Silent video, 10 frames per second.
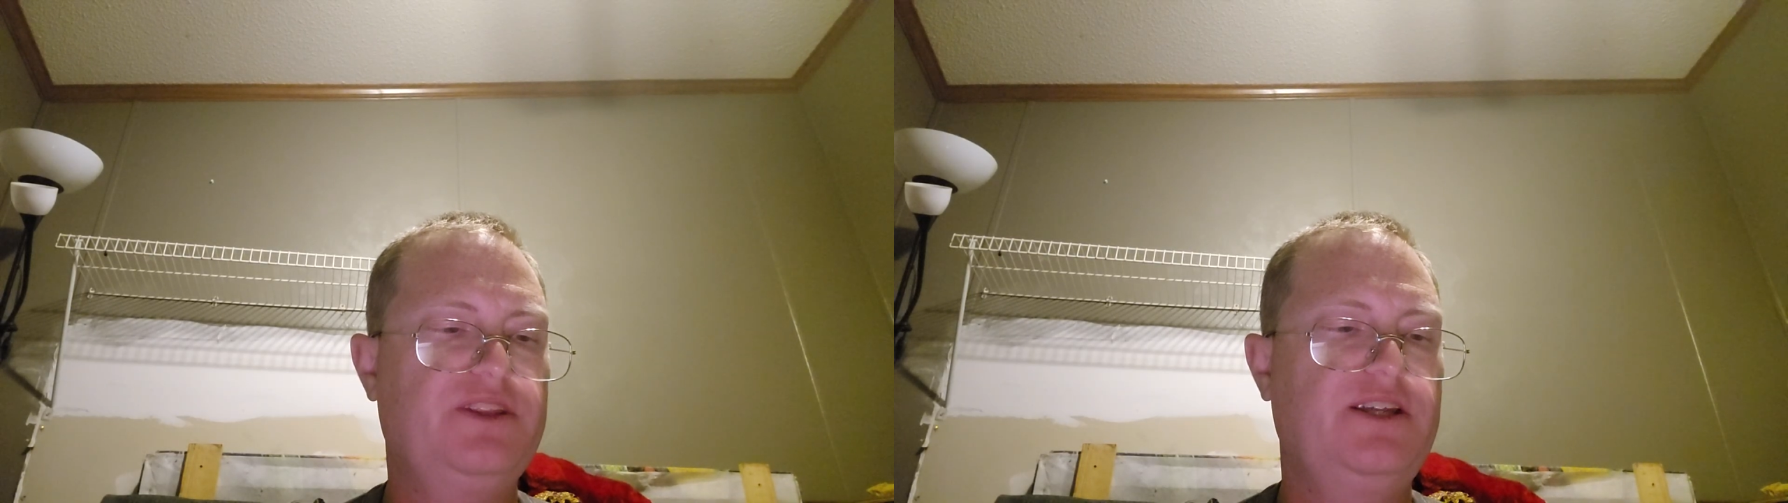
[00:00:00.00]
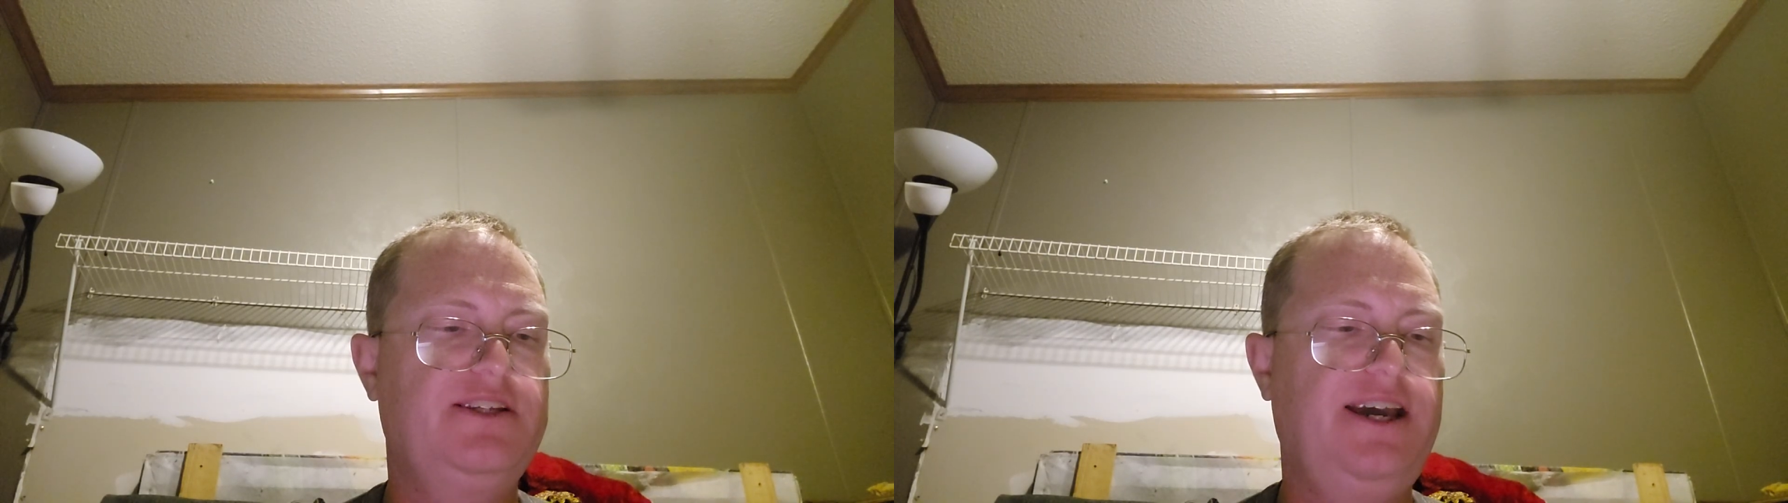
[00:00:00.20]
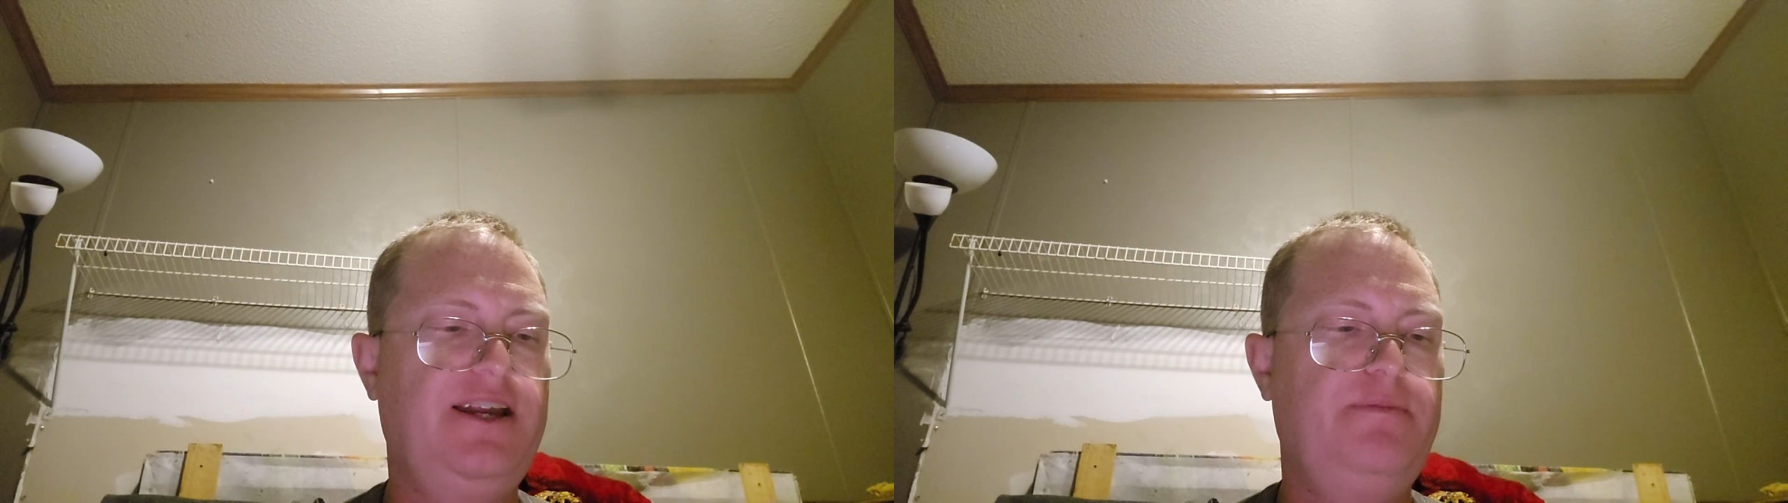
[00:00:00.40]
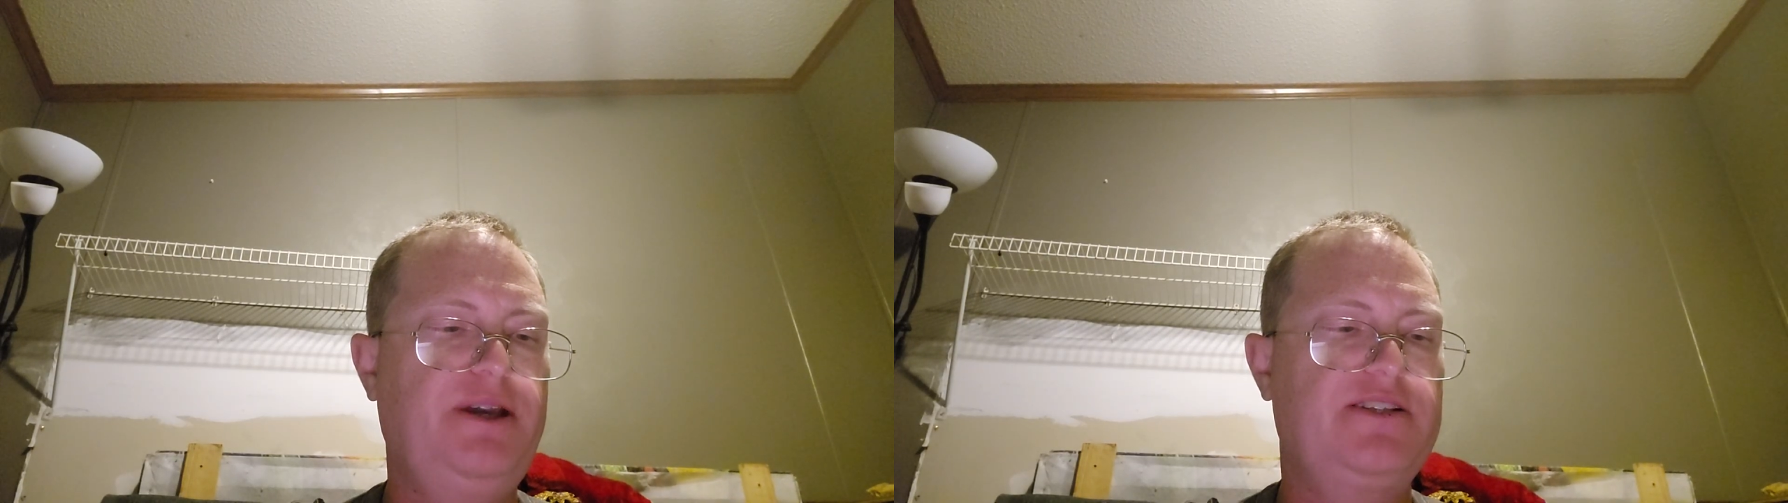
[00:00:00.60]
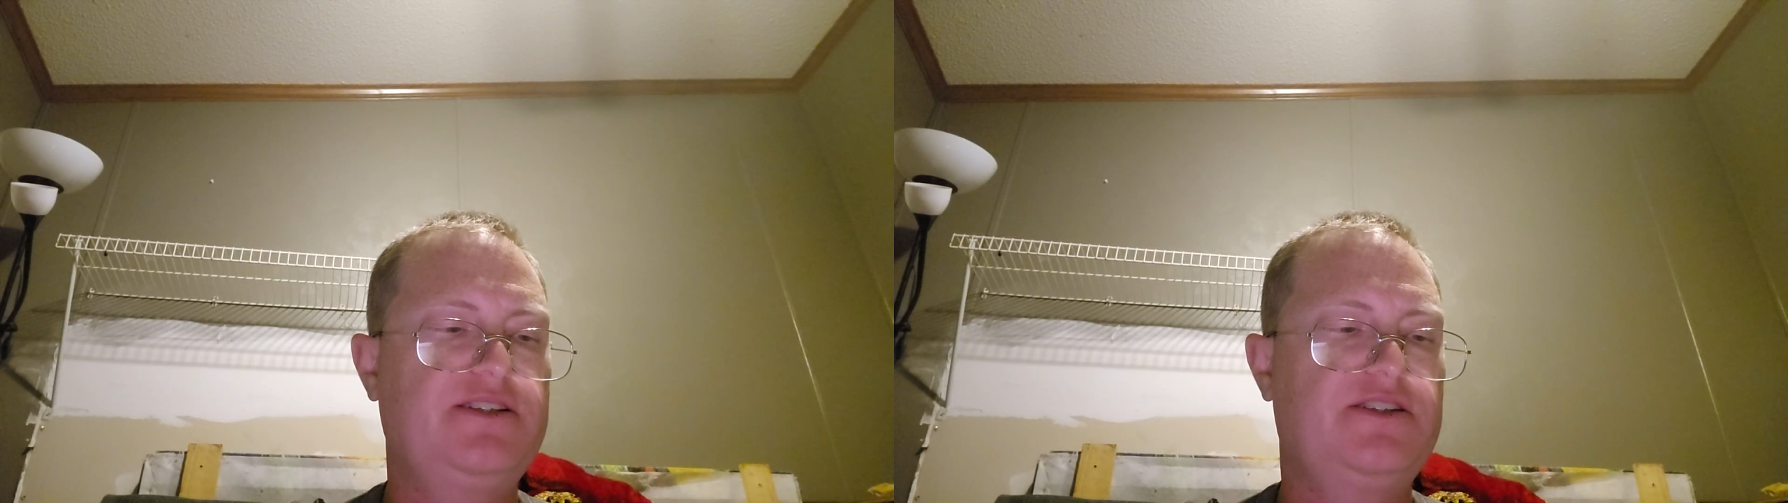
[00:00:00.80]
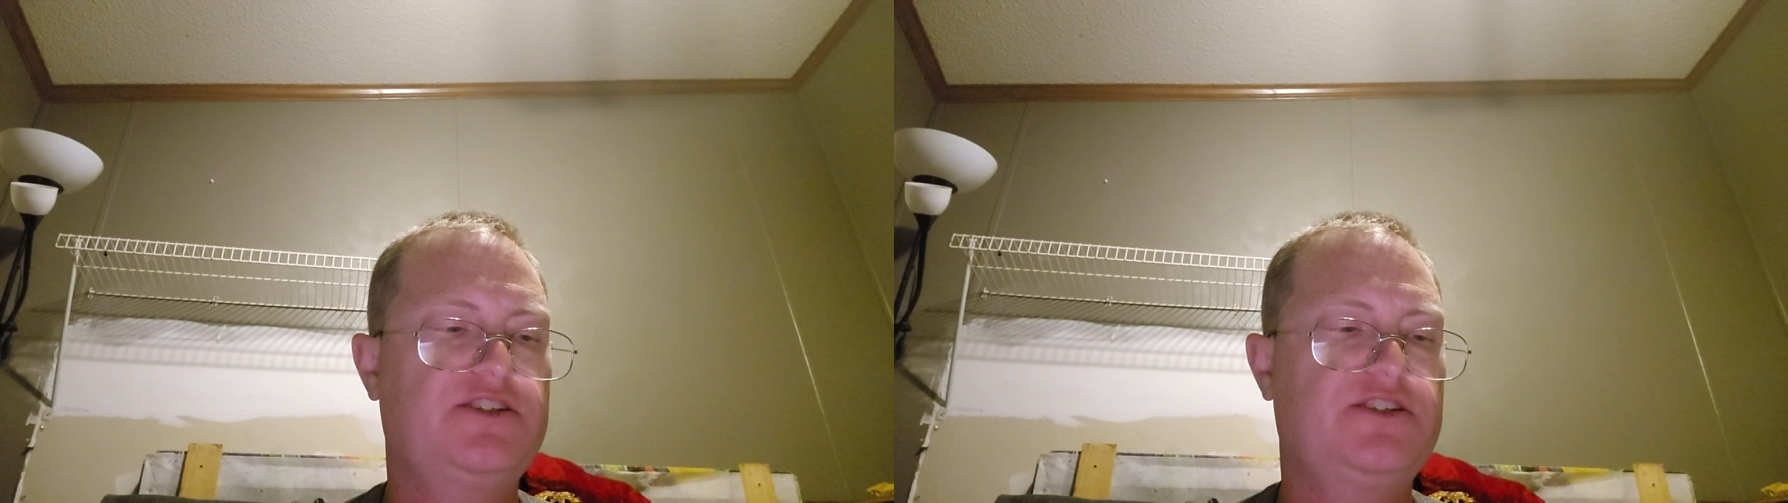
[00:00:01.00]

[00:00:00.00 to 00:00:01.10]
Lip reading: The database's